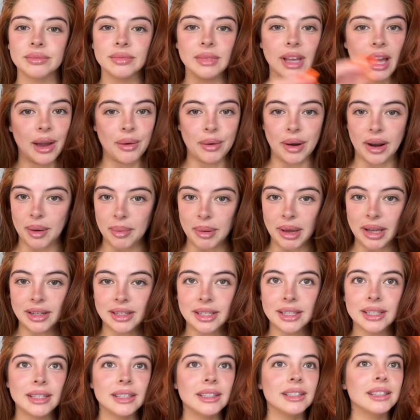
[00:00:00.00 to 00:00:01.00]
I
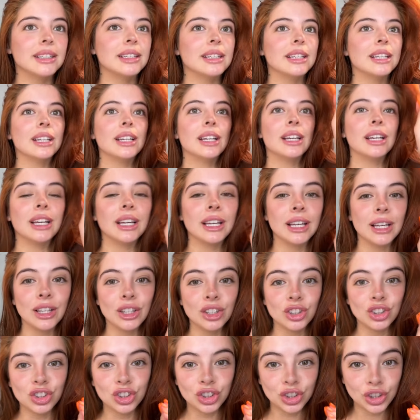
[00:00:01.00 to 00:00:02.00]
recommend.
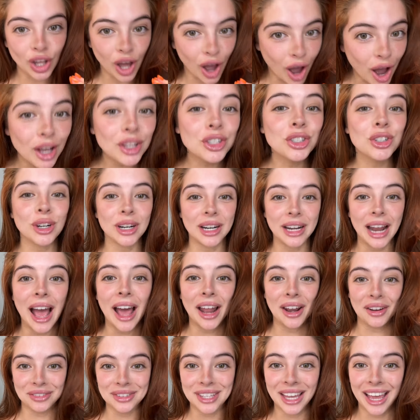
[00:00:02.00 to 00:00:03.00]
100
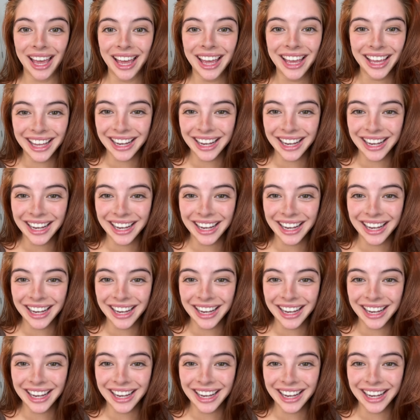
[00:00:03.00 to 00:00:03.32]
out of 10.